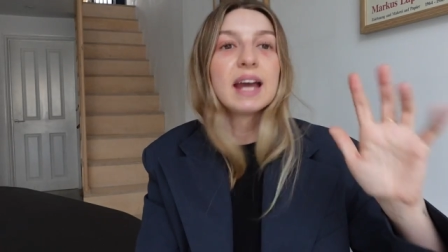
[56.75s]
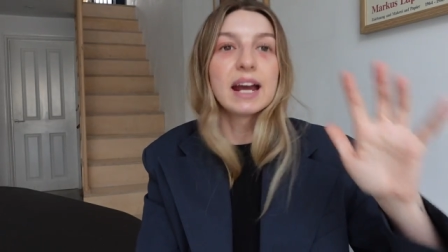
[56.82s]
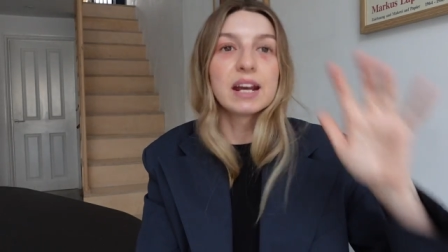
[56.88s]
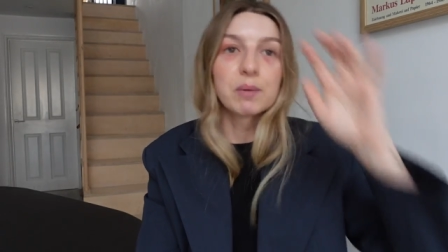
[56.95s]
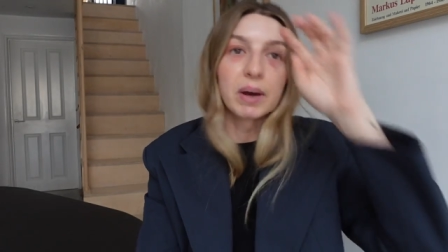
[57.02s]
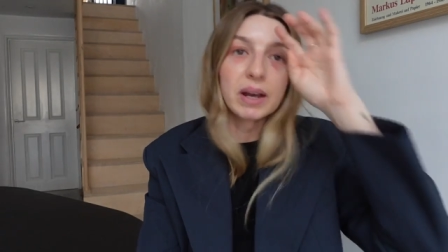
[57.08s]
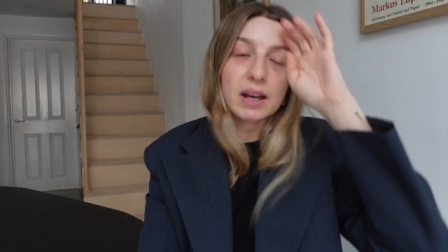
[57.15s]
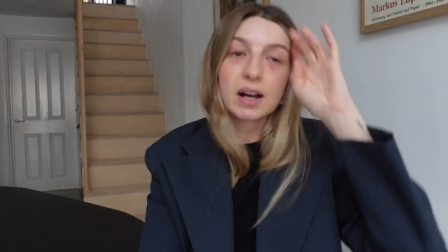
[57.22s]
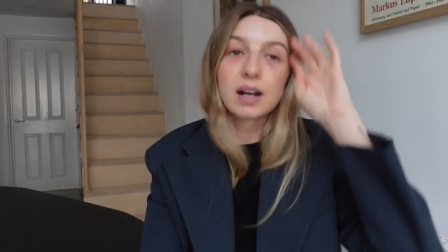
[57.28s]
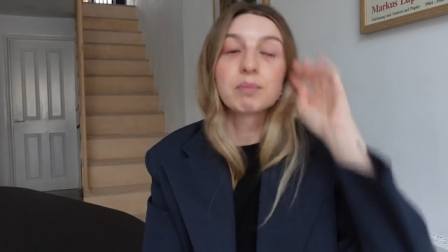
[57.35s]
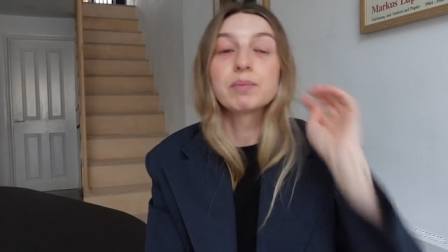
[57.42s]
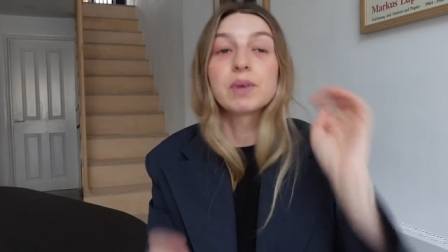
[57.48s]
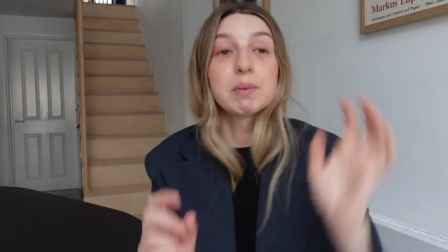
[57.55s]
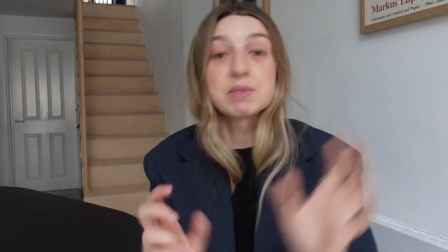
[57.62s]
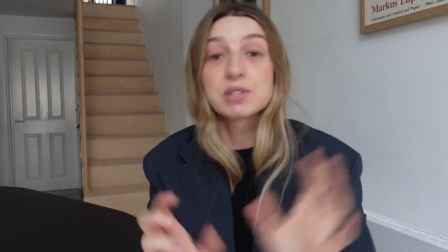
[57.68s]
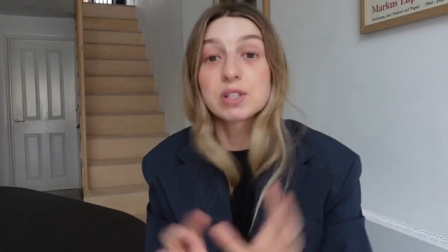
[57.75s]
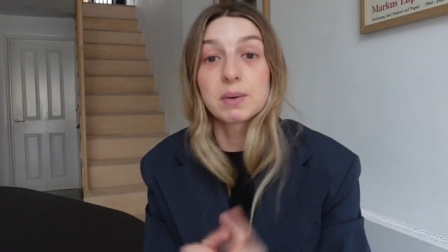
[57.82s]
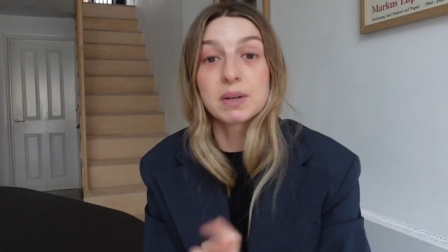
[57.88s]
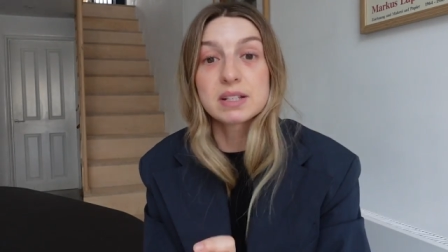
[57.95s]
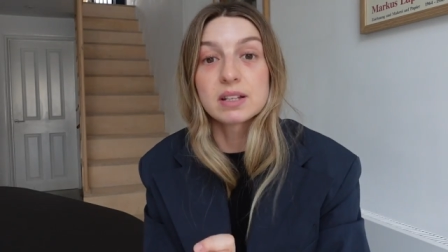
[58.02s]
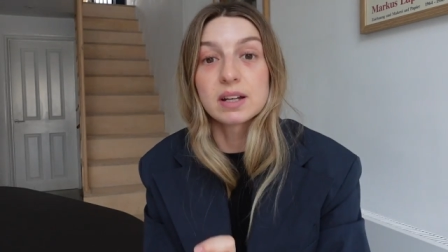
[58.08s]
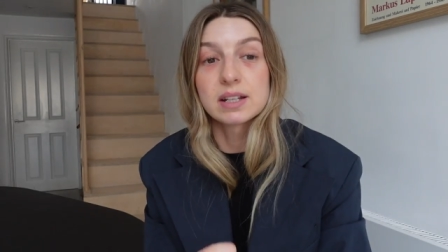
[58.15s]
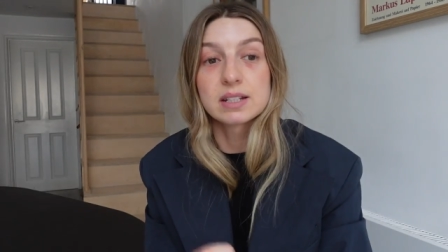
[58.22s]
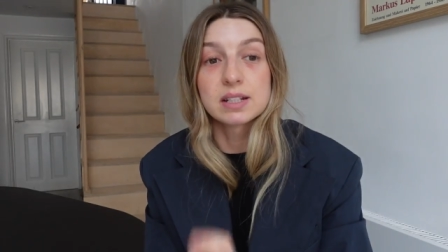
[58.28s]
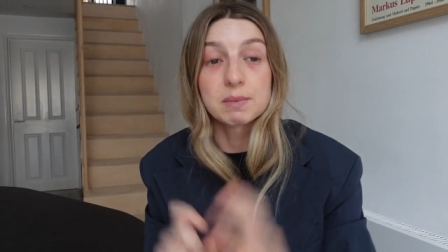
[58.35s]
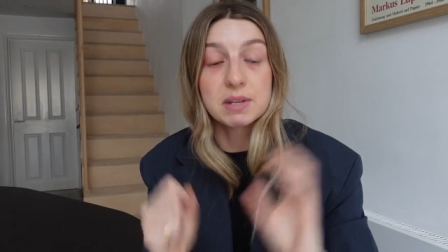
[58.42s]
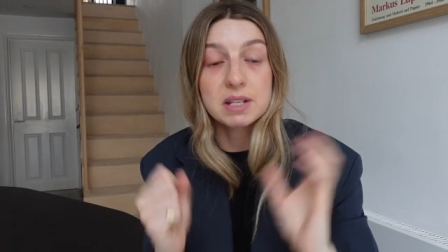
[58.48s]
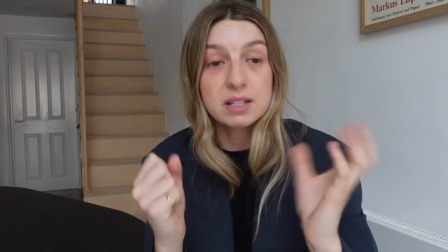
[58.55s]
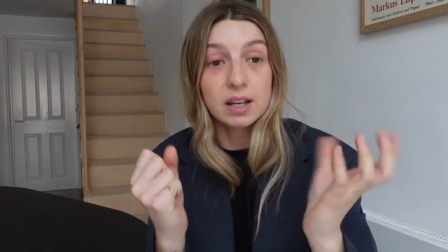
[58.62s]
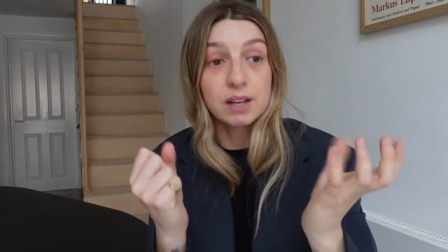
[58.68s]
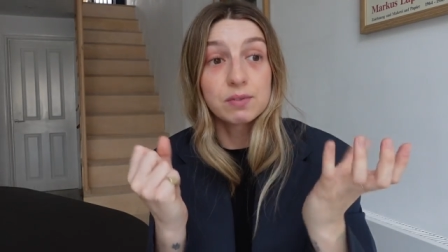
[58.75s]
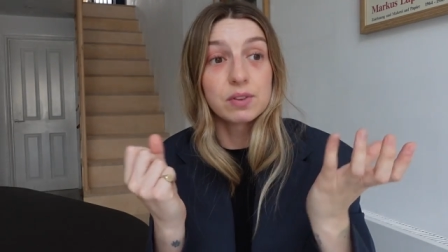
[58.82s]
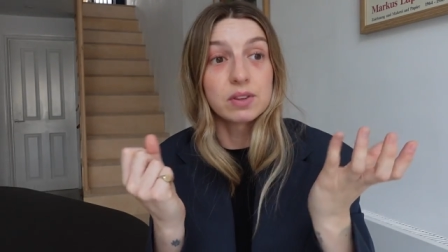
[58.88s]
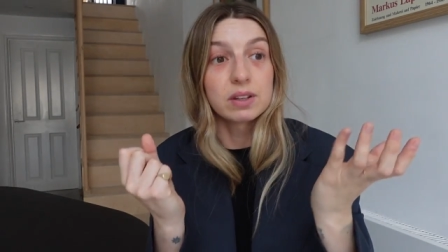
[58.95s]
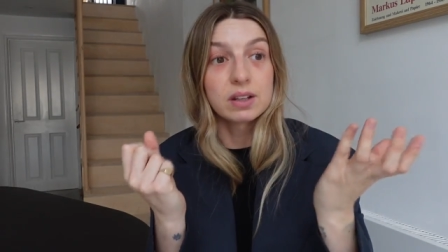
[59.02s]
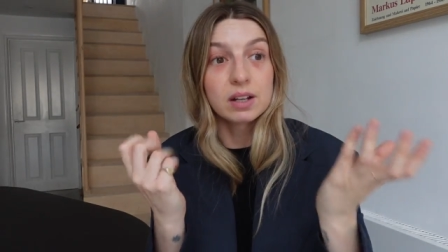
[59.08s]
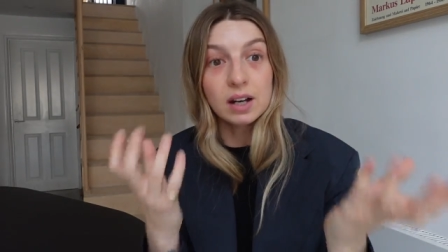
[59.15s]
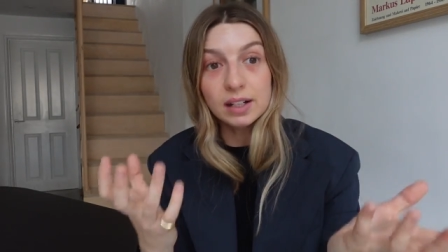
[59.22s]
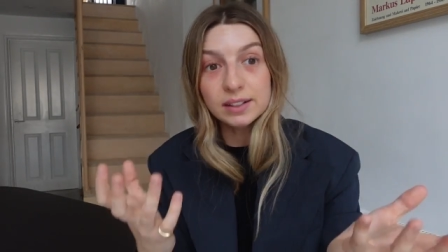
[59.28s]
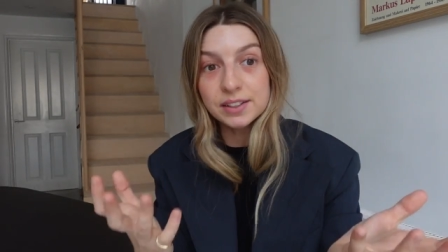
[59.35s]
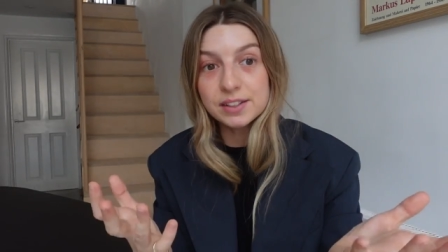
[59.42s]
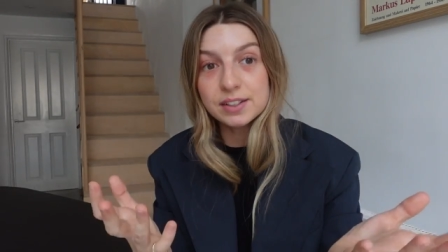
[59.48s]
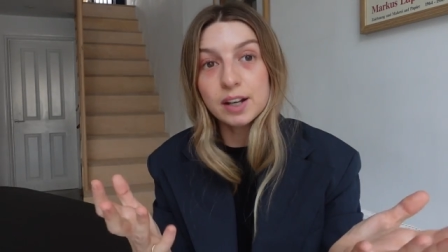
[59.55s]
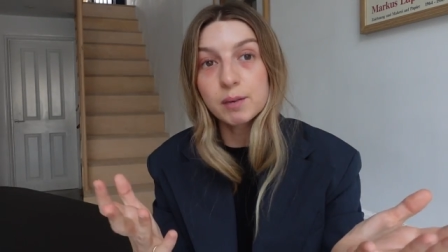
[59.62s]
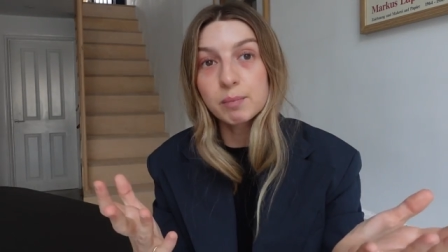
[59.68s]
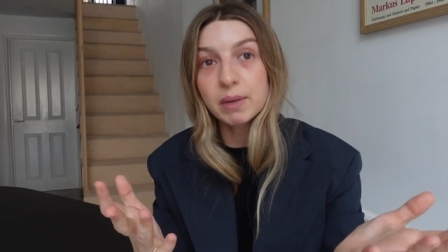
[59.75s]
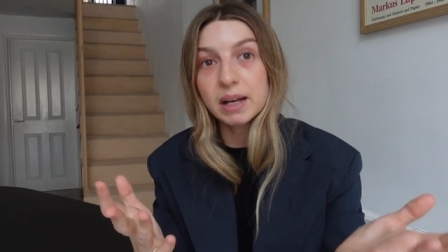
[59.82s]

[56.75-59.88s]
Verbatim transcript: Anyway, I, I'm so excited. I'm excited for the garden to come